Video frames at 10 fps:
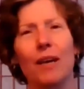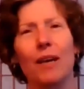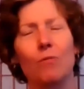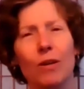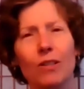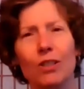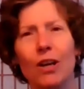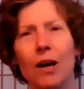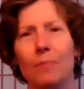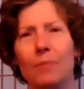we have
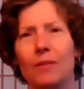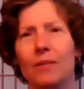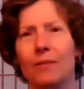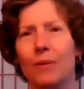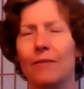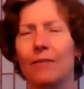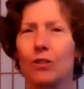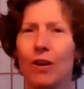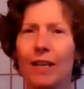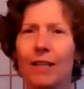workshops, we have
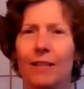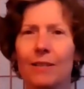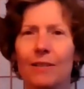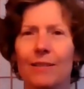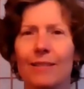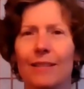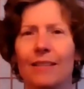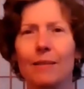trainings,